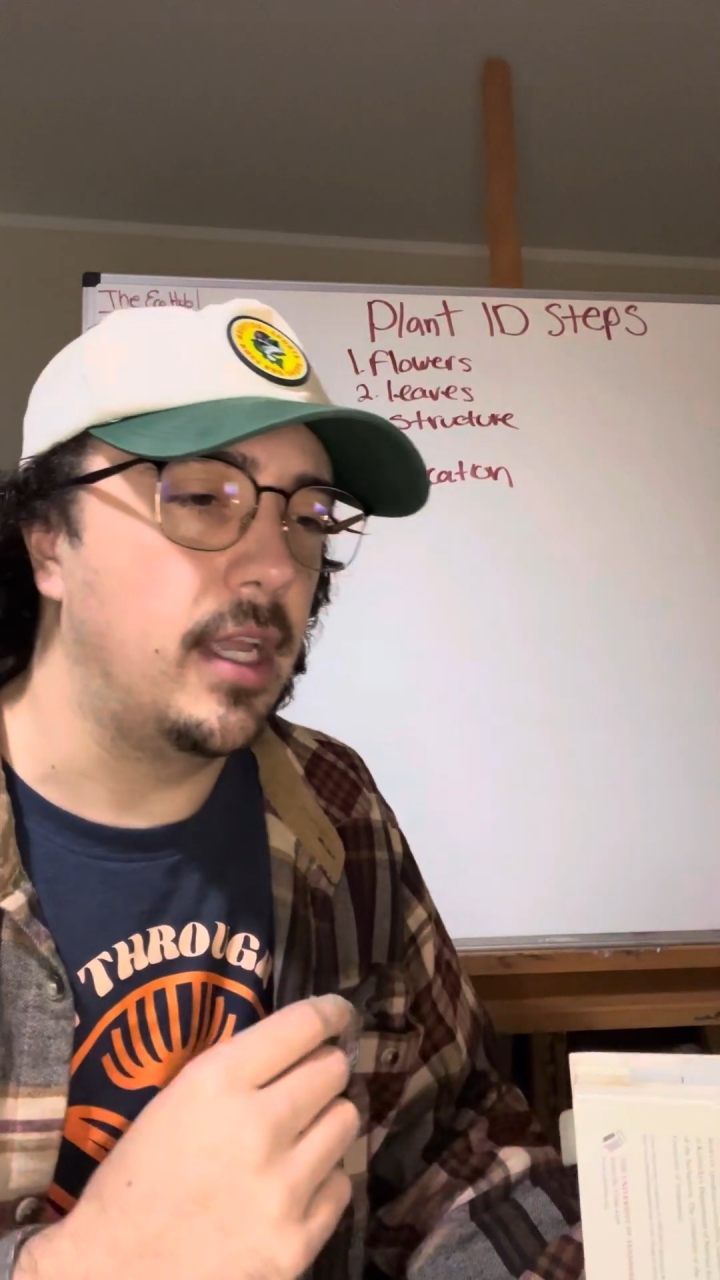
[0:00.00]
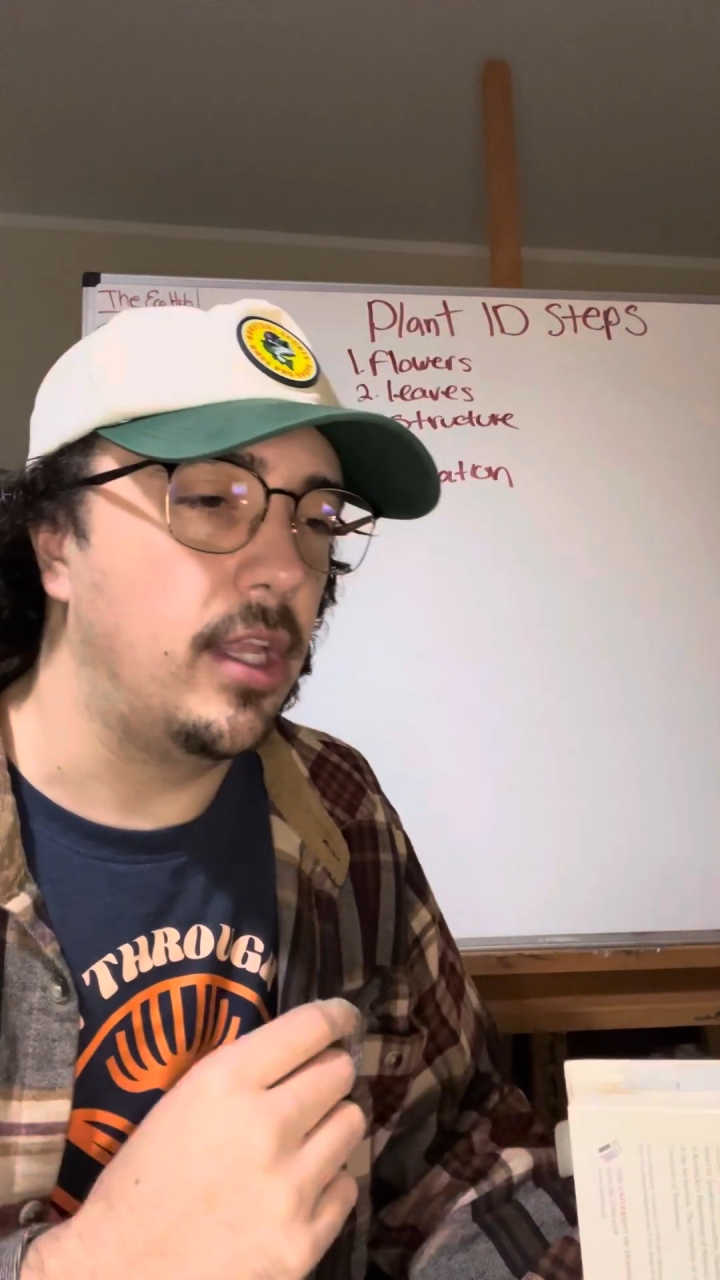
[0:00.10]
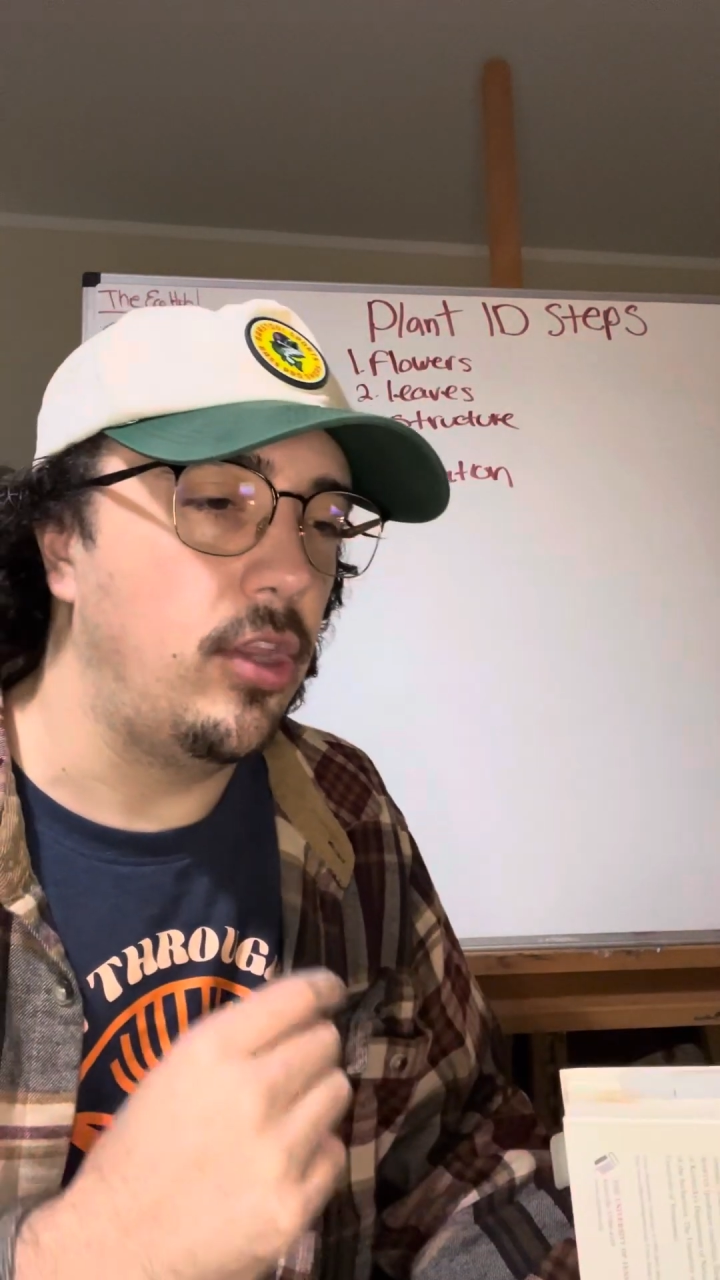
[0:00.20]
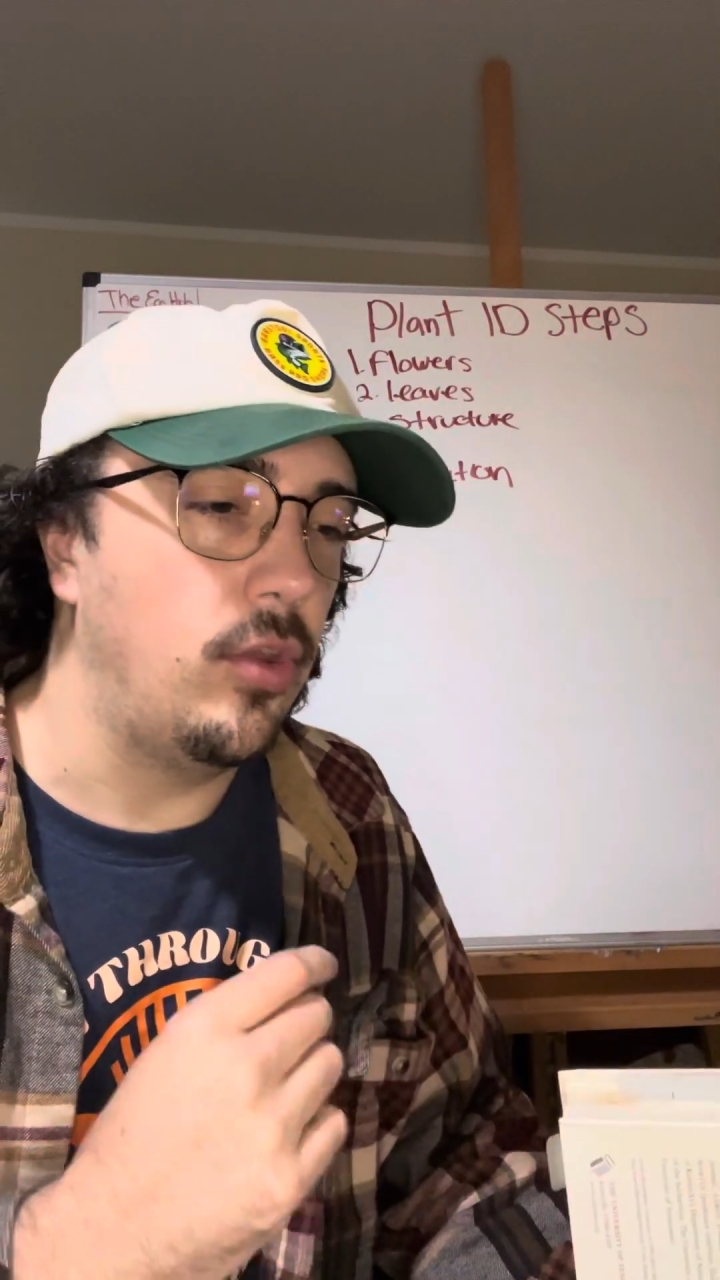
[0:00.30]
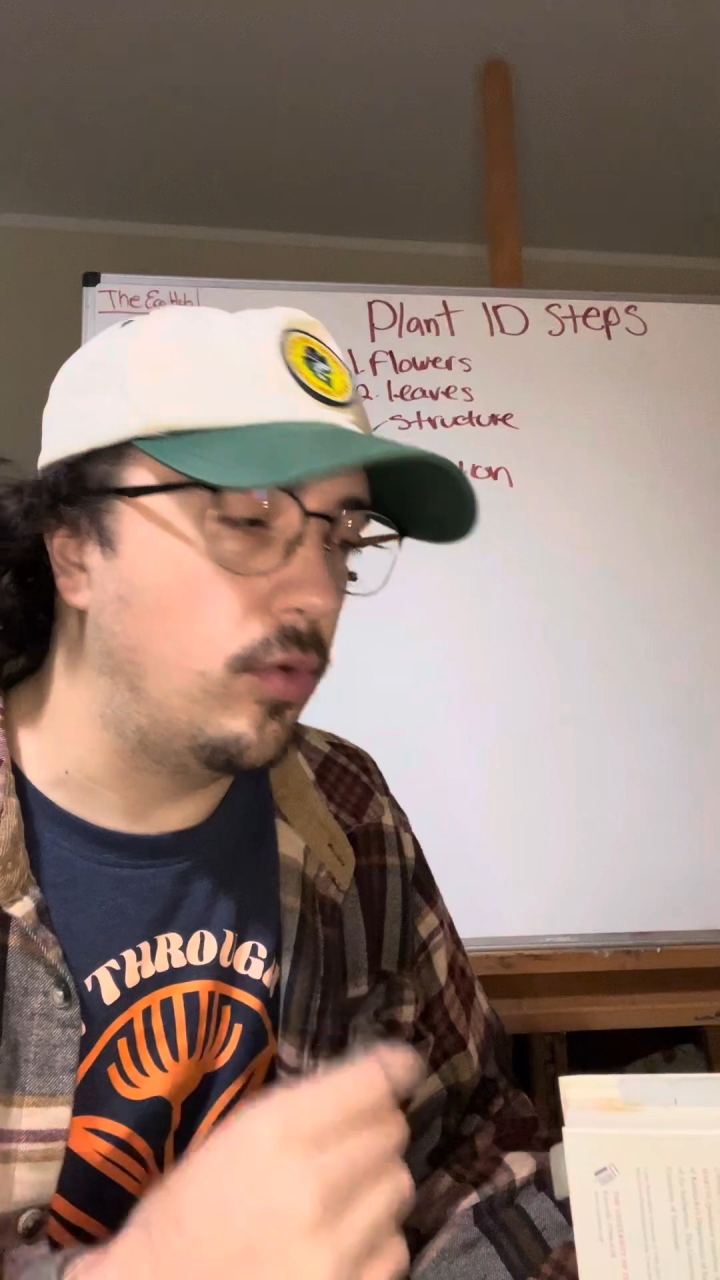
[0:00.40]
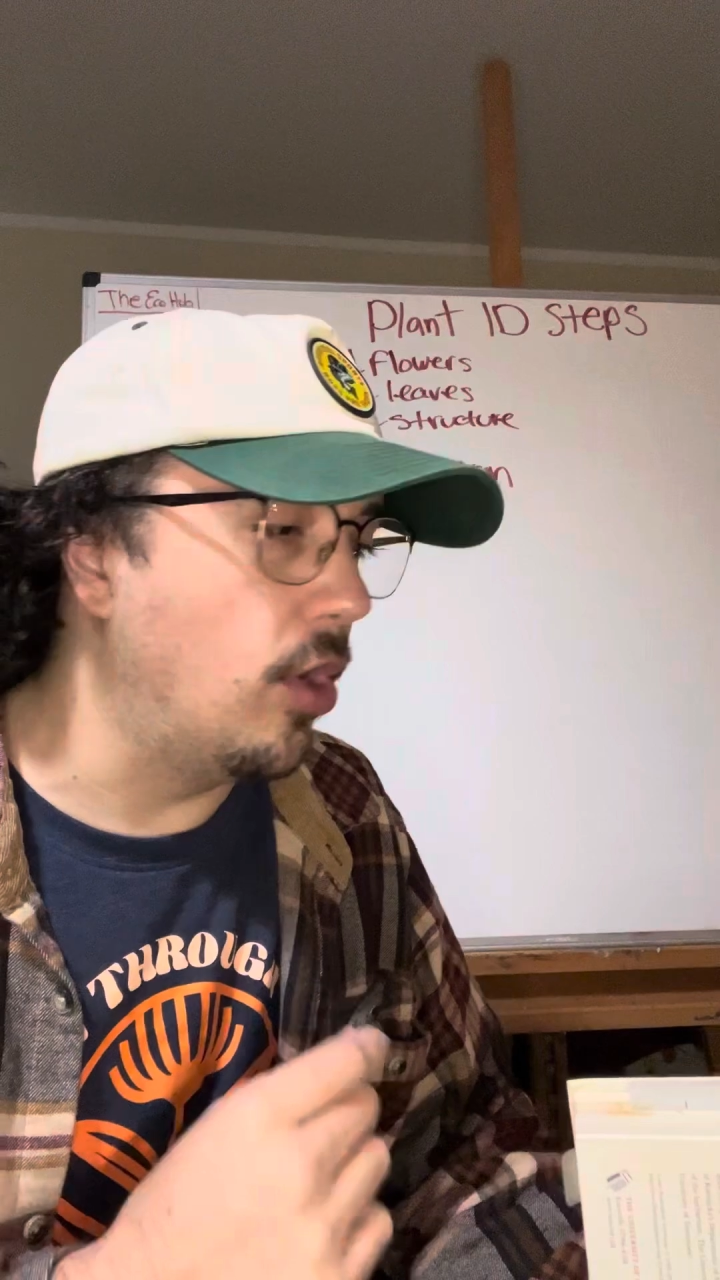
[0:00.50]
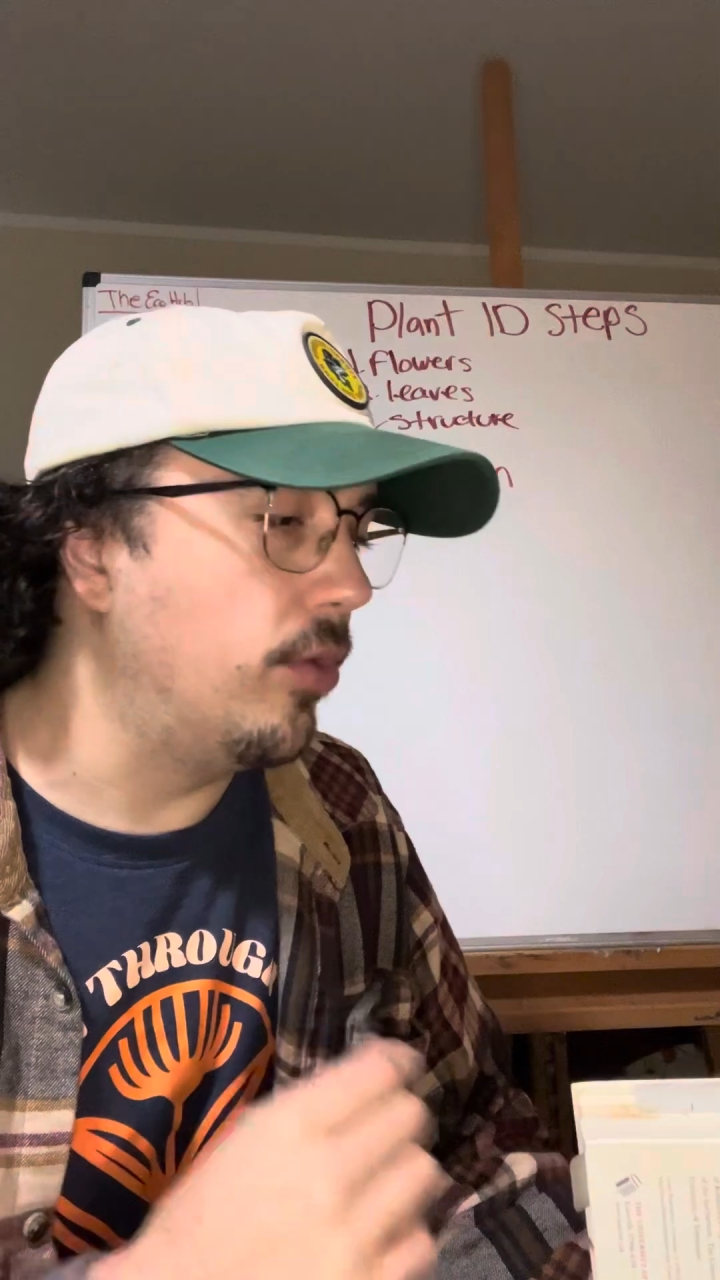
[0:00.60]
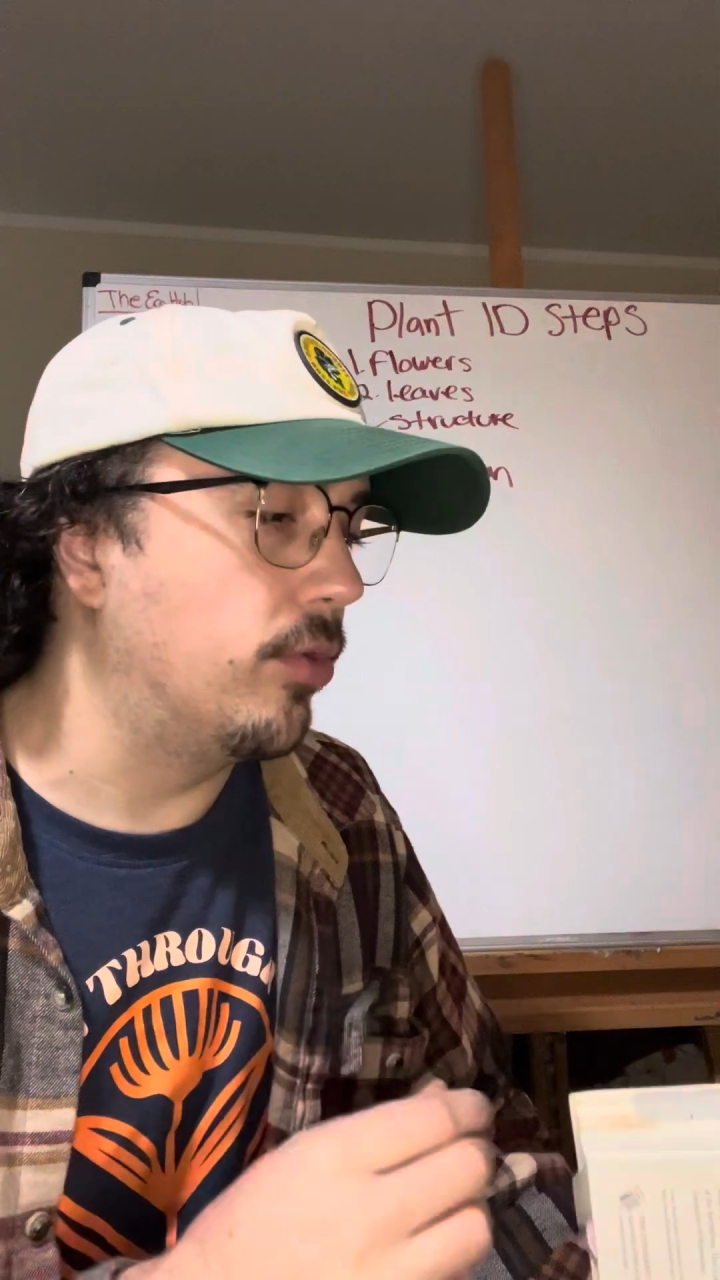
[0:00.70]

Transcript: and you go